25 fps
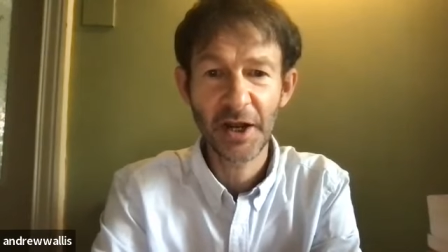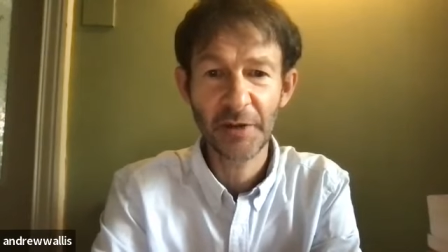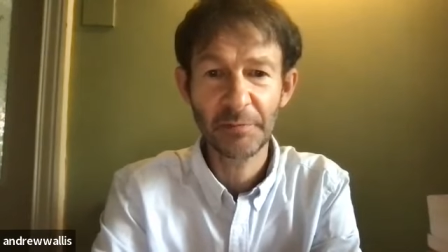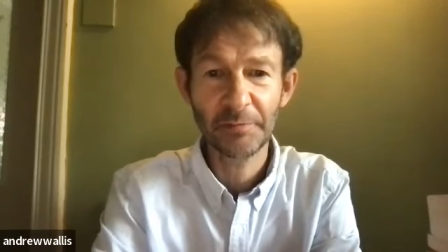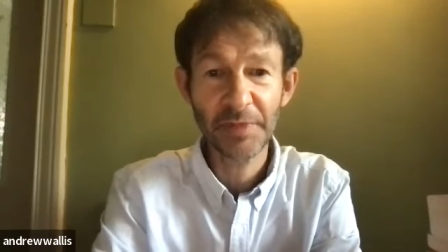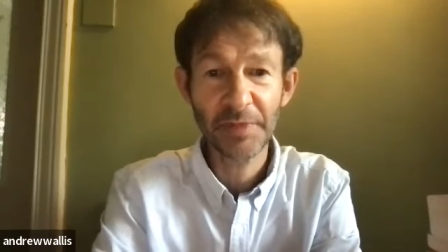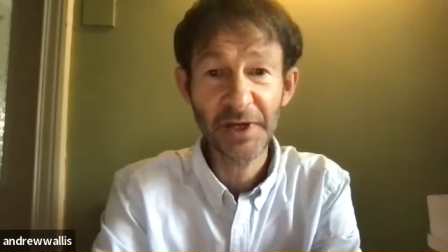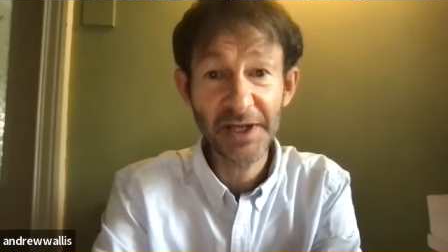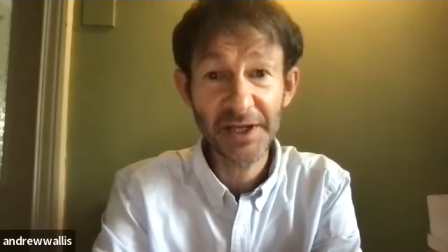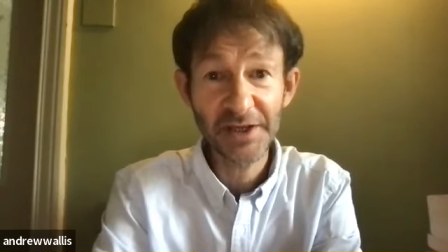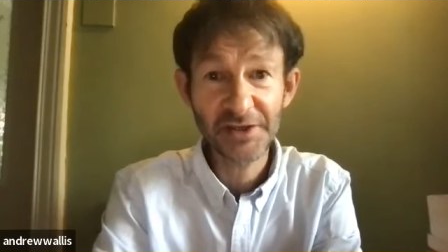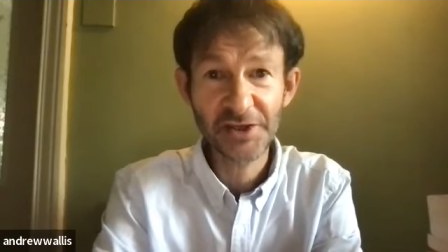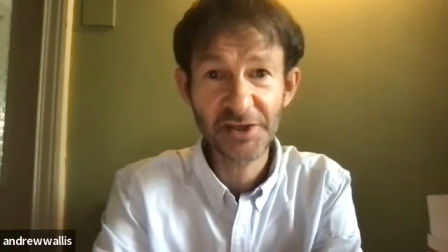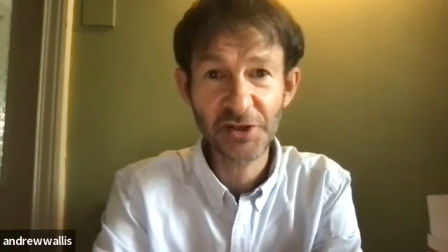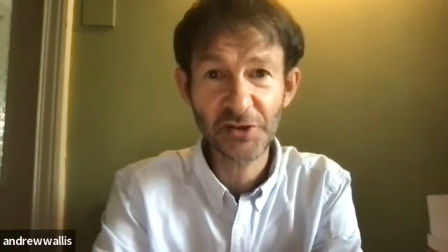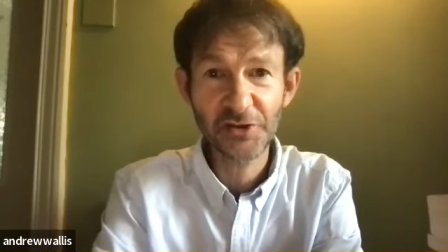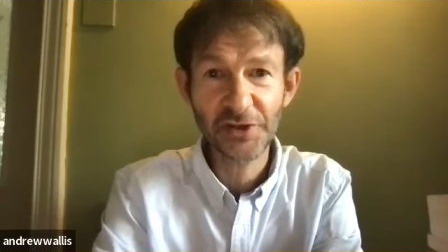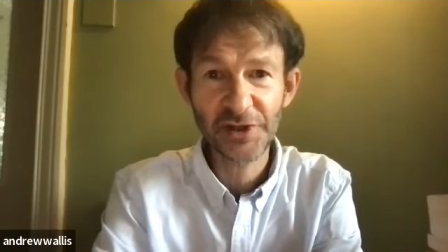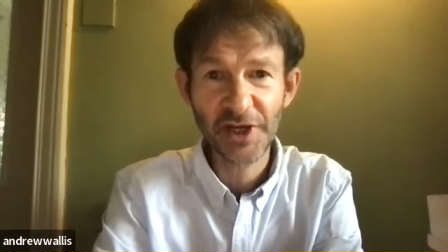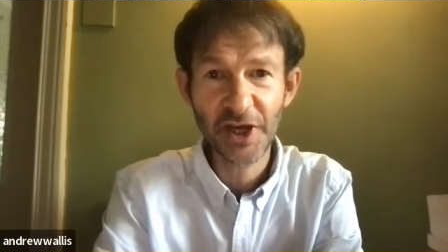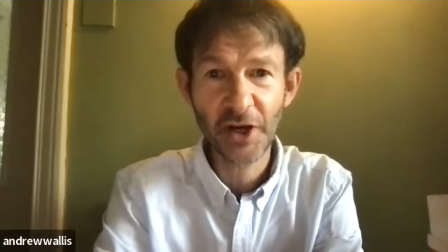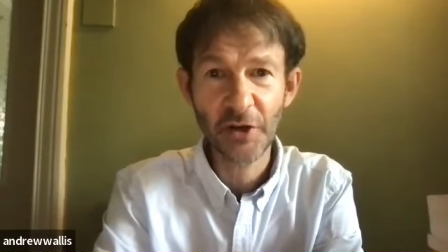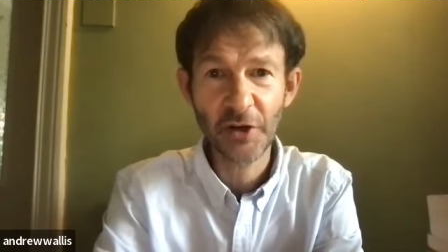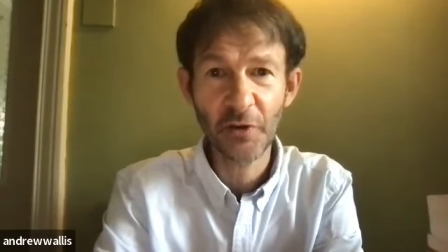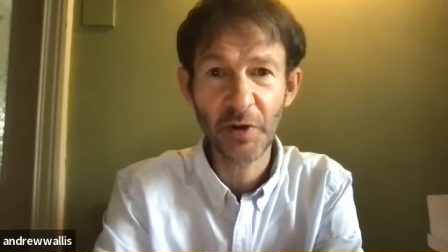please do
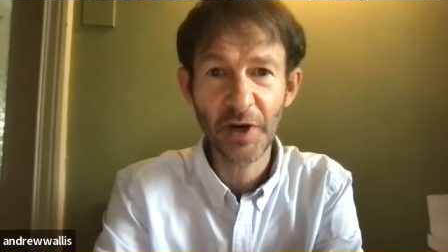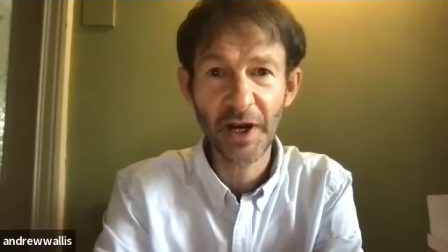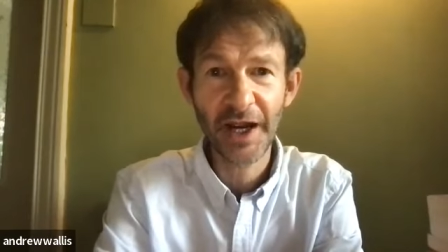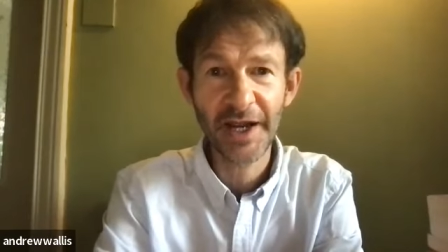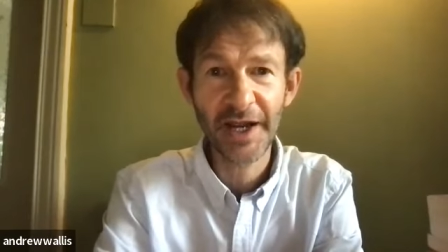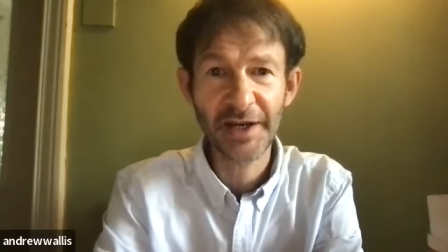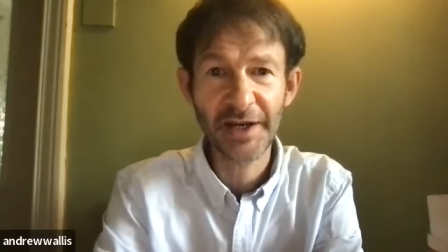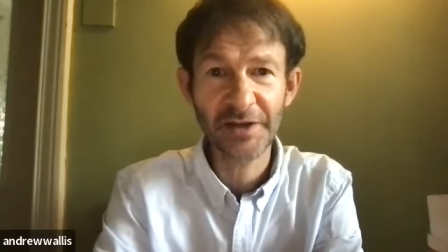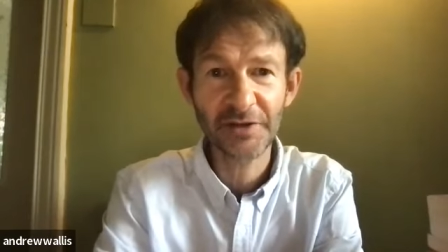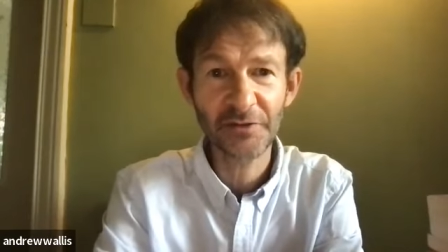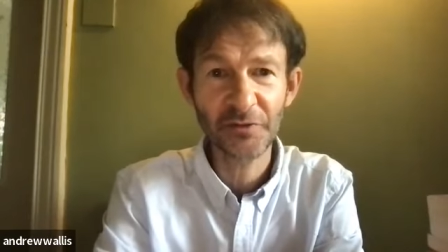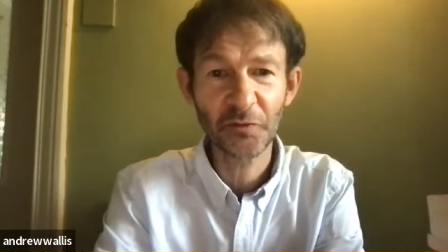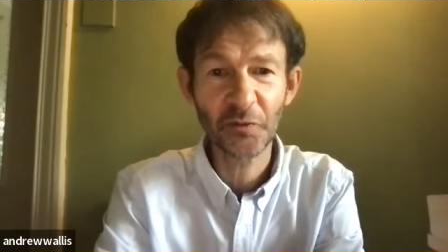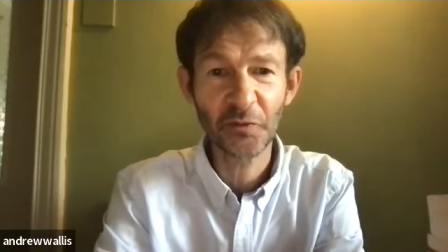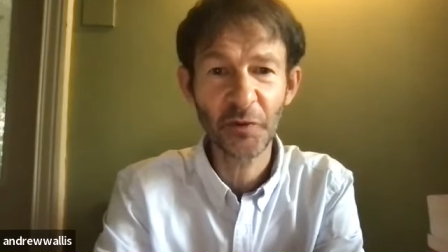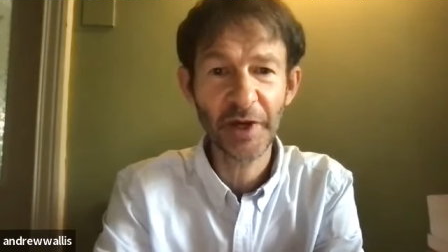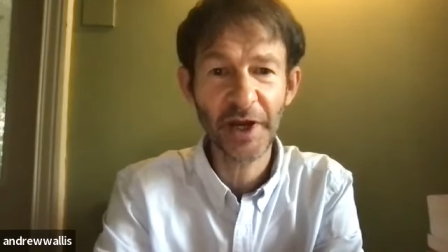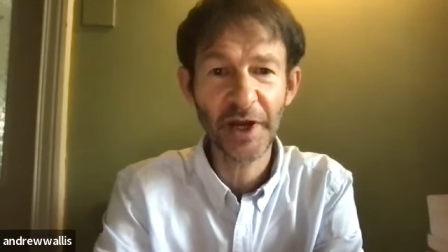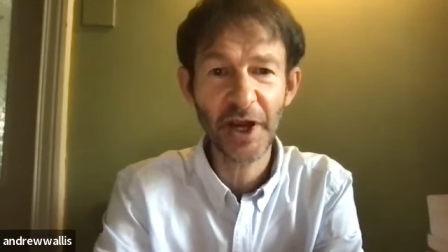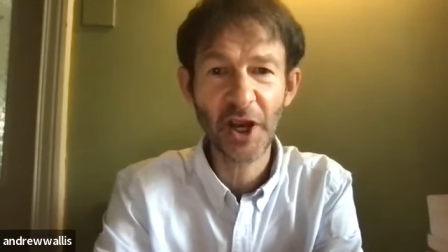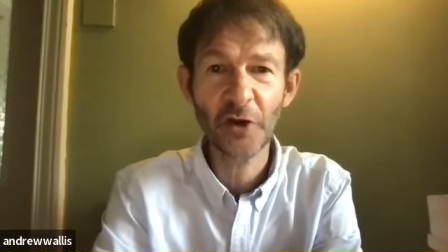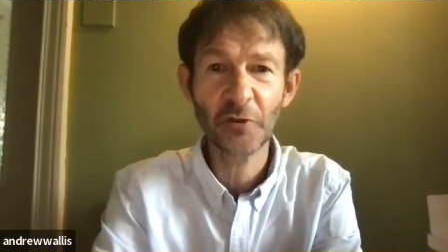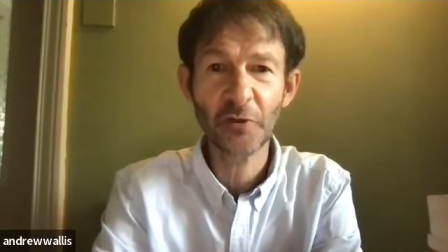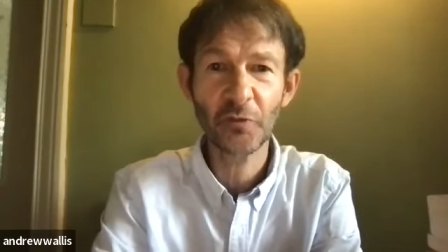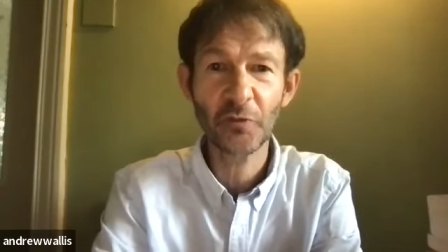so, and we
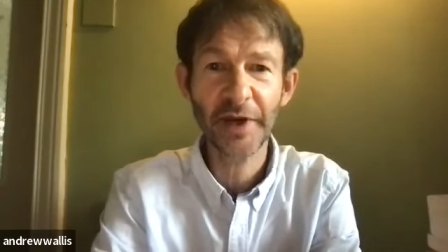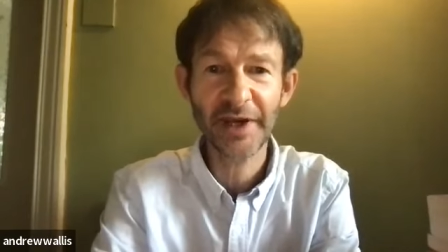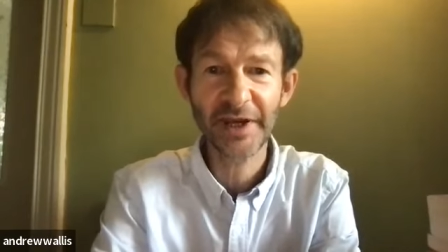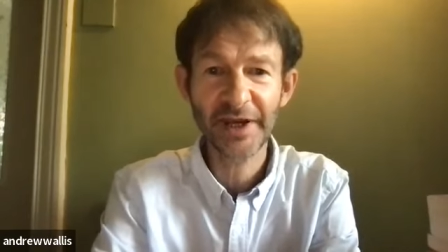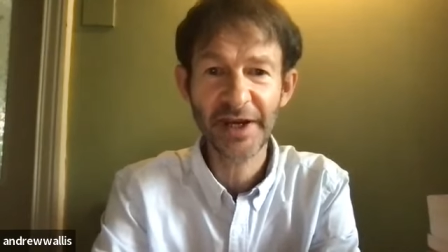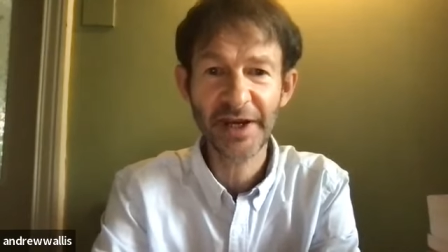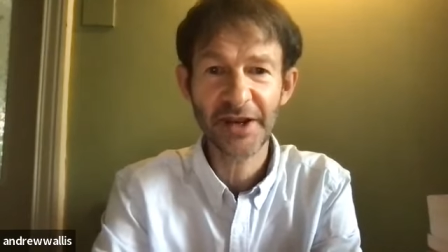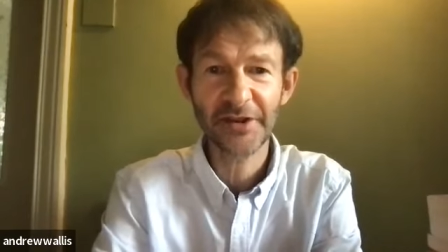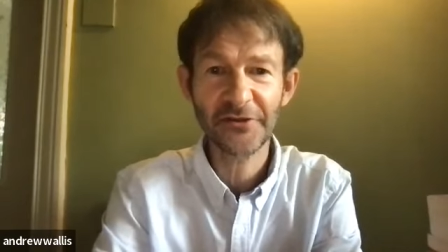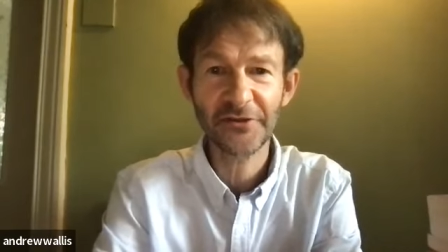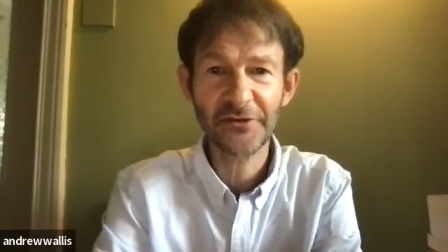hope we can get